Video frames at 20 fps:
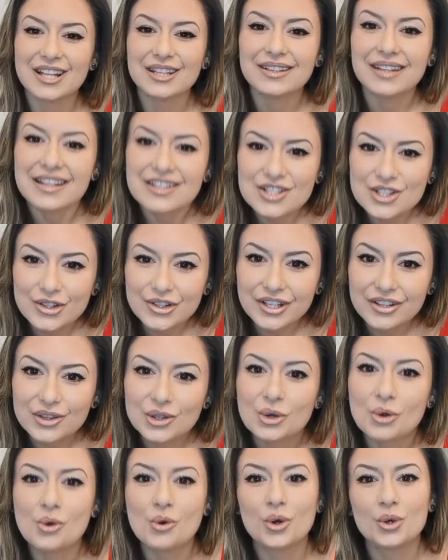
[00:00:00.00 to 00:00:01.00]
let's look at the
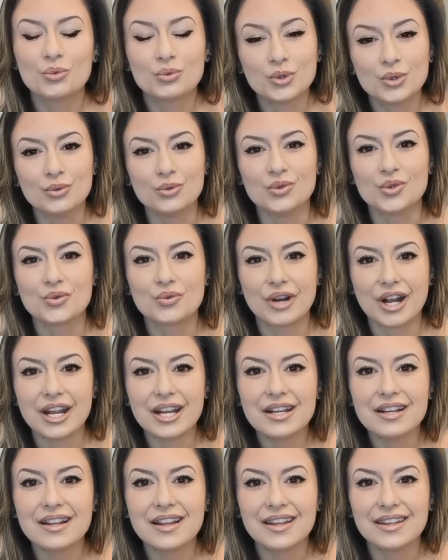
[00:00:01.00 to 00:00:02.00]
core wound,
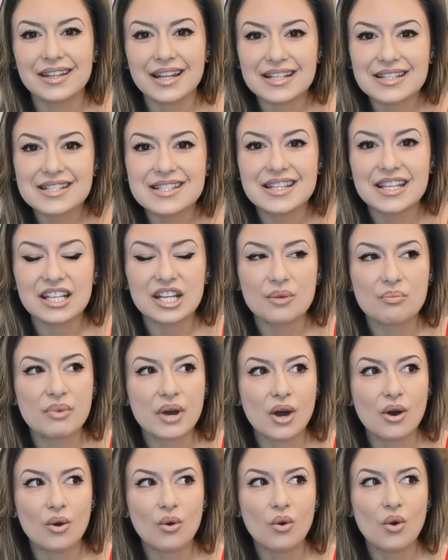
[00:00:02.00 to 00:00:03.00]
right? Let's think
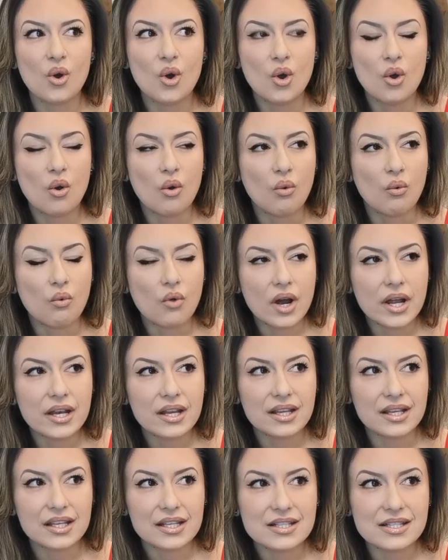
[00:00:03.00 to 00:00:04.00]
about, what
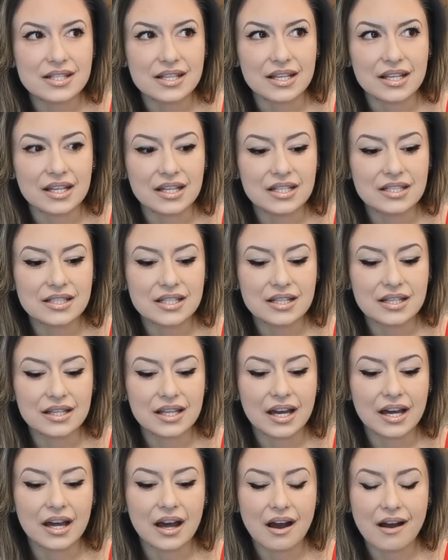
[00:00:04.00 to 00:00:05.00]
is it
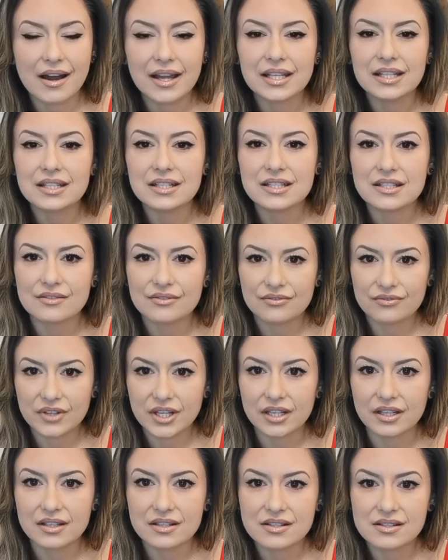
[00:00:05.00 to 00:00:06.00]
that I need to
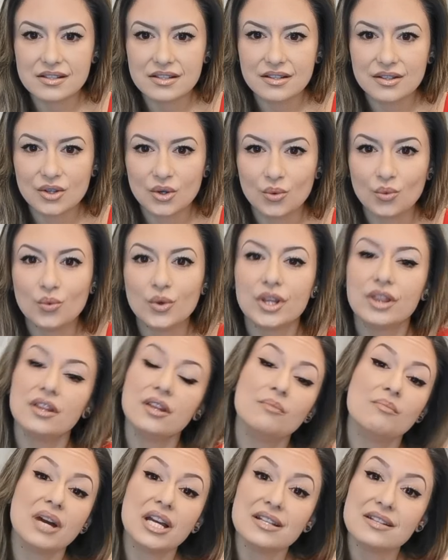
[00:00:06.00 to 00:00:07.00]
fix
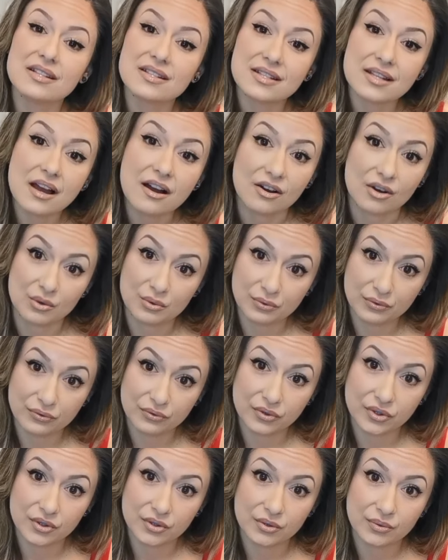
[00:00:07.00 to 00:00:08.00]
within
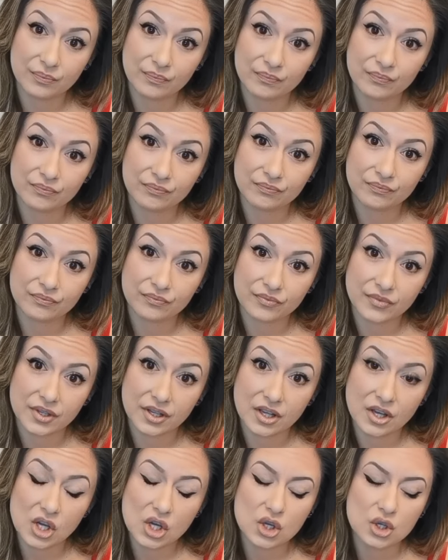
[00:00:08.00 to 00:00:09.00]
myself
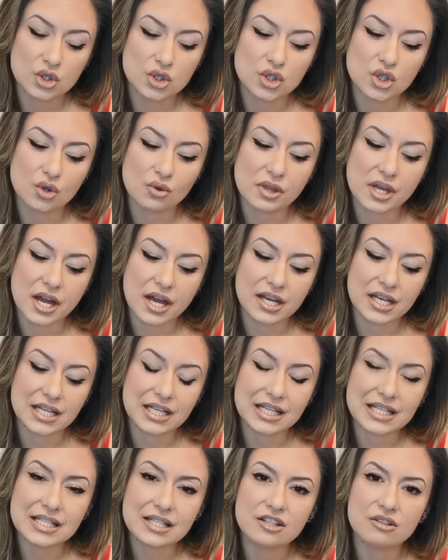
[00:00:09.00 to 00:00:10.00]
so that it
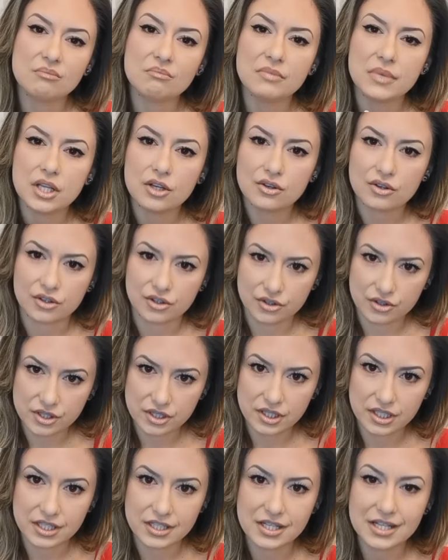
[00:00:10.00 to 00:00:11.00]
isn't mirrored,
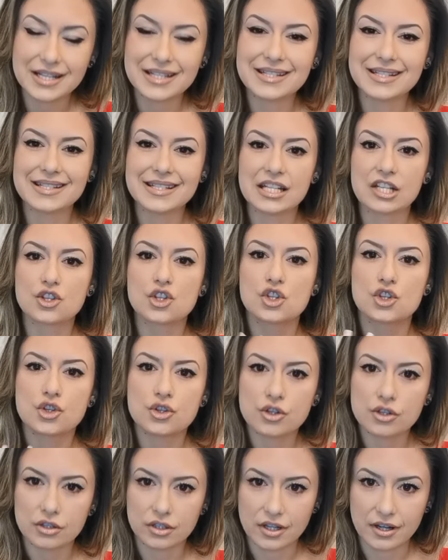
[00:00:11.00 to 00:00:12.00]
it isn't
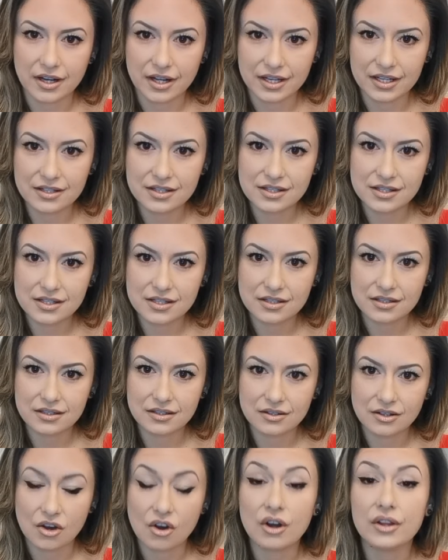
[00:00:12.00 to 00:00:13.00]
externalized
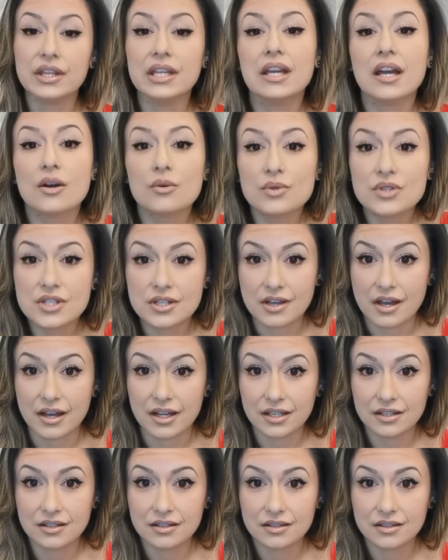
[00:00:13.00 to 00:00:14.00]
on the
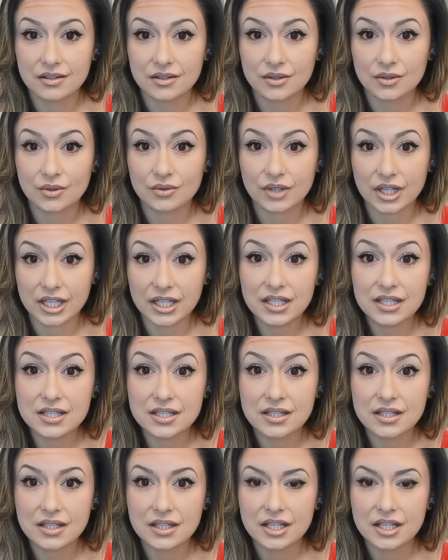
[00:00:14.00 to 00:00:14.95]
outside, right?